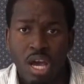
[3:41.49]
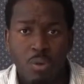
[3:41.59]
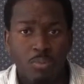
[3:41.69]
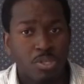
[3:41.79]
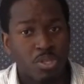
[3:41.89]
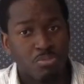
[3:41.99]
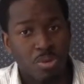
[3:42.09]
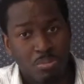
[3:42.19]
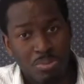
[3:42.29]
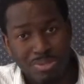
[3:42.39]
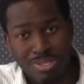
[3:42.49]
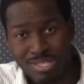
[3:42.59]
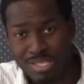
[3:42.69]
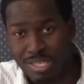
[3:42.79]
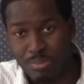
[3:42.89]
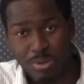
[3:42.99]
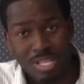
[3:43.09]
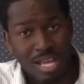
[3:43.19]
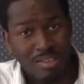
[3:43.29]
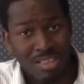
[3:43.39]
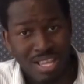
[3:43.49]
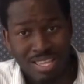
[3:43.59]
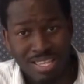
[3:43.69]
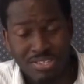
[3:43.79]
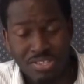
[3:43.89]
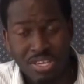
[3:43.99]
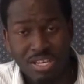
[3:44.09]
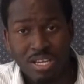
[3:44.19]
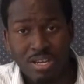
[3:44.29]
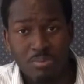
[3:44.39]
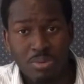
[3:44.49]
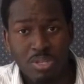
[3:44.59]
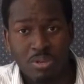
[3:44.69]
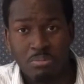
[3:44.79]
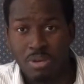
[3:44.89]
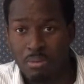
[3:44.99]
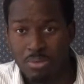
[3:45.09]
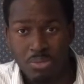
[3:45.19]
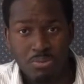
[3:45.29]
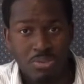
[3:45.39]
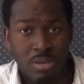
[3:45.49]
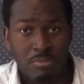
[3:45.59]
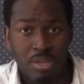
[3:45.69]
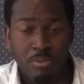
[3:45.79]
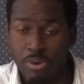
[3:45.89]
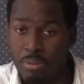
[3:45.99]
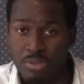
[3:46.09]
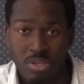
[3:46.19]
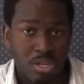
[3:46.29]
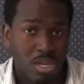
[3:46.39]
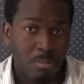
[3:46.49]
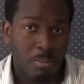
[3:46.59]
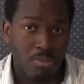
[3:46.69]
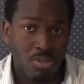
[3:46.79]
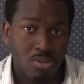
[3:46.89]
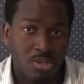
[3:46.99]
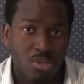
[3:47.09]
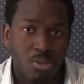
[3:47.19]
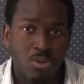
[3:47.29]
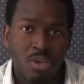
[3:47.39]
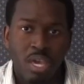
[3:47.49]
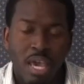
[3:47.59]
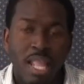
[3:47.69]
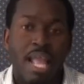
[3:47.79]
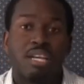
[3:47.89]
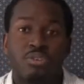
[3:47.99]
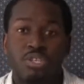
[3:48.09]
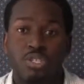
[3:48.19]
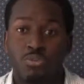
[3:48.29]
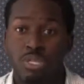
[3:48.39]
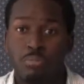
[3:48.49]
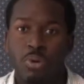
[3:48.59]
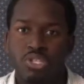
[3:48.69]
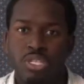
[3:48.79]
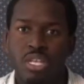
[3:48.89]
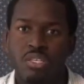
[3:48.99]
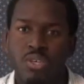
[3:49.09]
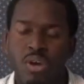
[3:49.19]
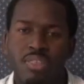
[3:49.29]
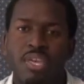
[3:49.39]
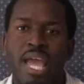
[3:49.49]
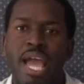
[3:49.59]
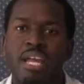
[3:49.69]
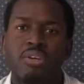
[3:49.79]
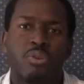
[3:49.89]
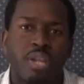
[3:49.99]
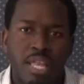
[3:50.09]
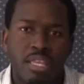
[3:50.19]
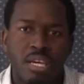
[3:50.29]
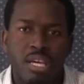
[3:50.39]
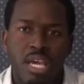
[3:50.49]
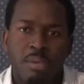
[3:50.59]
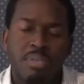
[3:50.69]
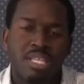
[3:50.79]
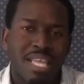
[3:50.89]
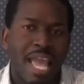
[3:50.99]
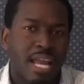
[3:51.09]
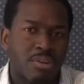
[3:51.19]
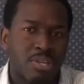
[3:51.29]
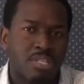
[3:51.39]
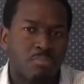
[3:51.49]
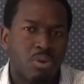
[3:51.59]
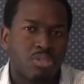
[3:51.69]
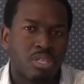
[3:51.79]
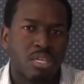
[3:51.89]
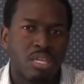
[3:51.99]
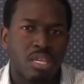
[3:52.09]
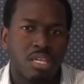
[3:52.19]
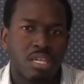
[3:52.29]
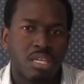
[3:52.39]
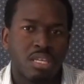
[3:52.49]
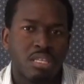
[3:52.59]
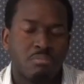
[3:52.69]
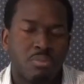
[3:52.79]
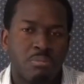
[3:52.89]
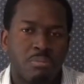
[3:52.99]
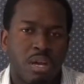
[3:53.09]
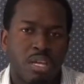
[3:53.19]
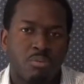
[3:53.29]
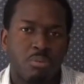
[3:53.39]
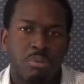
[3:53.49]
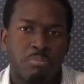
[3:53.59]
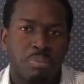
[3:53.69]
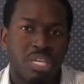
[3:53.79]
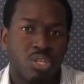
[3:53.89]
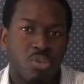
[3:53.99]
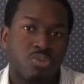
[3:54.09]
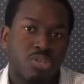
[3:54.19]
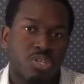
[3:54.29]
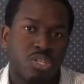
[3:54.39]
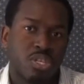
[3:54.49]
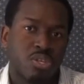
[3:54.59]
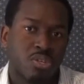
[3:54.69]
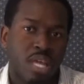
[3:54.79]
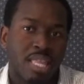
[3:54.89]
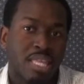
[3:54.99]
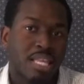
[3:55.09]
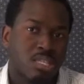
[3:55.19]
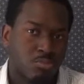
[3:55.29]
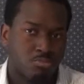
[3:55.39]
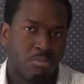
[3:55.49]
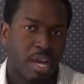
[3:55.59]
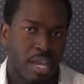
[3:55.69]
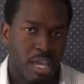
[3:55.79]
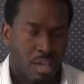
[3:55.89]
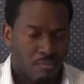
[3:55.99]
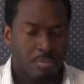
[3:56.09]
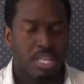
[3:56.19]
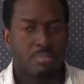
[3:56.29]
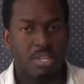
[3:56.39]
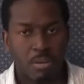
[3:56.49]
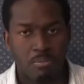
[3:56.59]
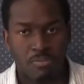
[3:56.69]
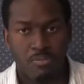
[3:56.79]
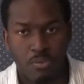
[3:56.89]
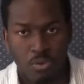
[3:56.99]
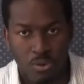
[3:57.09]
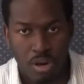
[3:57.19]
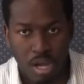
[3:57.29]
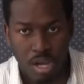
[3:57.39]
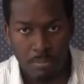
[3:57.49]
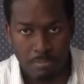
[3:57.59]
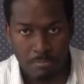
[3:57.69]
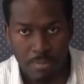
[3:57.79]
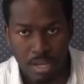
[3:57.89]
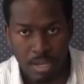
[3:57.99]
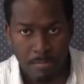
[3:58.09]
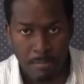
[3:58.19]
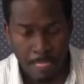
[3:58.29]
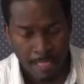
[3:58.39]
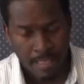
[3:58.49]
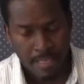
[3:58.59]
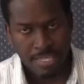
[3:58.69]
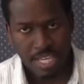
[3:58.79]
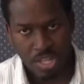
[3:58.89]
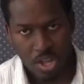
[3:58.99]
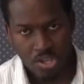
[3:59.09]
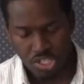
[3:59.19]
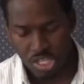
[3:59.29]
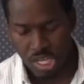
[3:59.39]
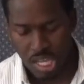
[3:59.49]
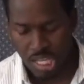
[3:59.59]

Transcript: Uh, Windows Mobile is somewhere down the line this year. We know Palm is doing something. is going to come up with some slew. And Android is really pushing it. So I think Android and the uh, basically Androids mostly in the mobile market will be big news this year. So I think that's my, for me, that's my number four uh, um, technology.